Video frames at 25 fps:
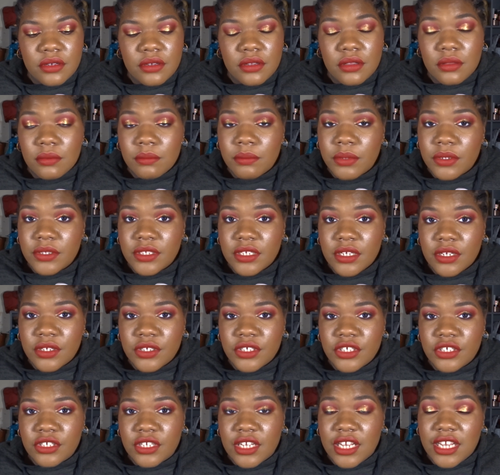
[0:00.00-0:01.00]
body
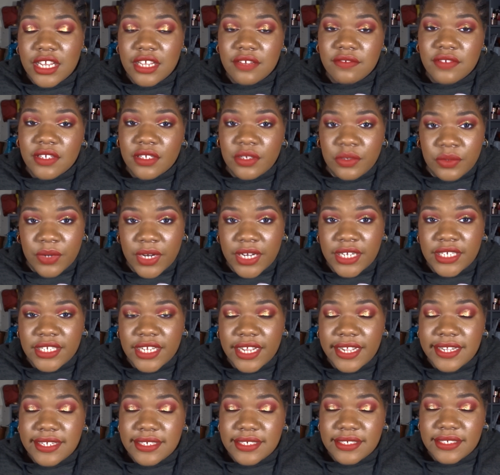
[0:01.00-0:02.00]
lotion left and right,
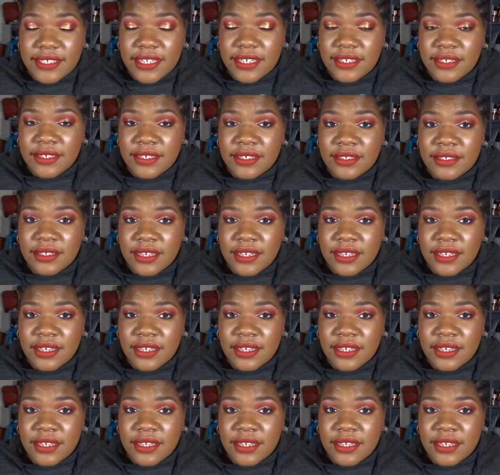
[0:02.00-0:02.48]
I decided